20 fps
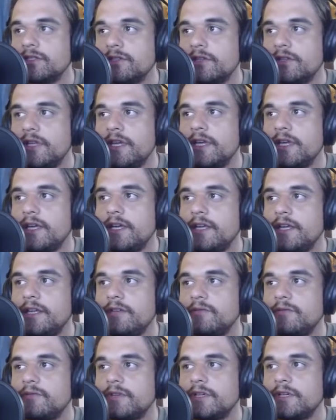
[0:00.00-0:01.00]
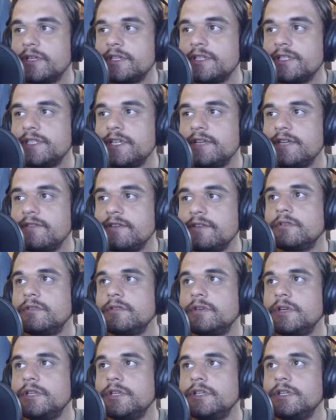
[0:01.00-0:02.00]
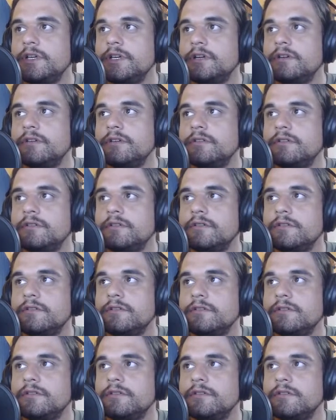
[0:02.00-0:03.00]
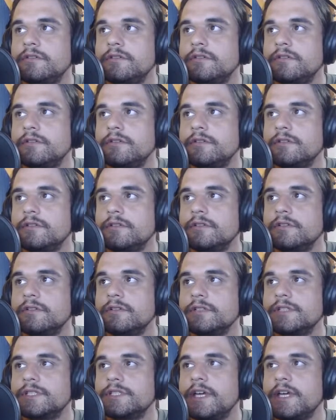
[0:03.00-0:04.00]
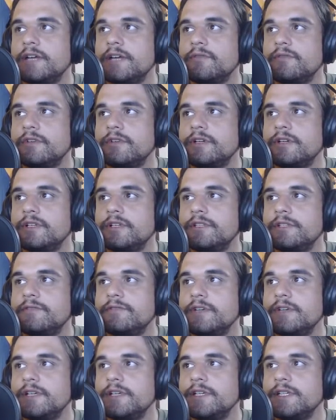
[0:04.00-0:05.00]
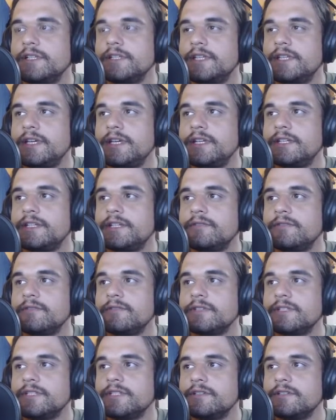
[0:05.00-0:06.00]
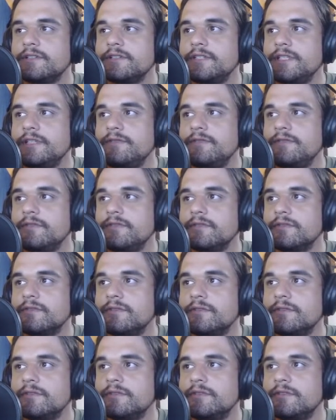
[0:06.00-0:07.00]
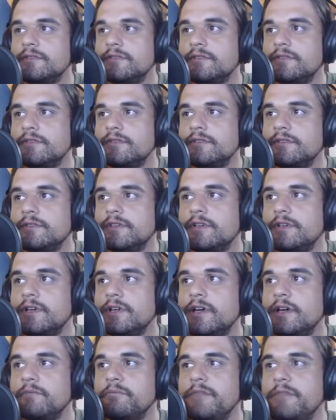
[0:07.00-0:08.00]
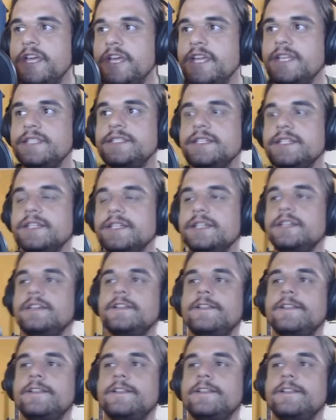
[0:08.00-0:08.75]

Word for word: then we're going to save it. And yeah, looks like we're on the fucking Theta network. Zero T fuel. Amazing.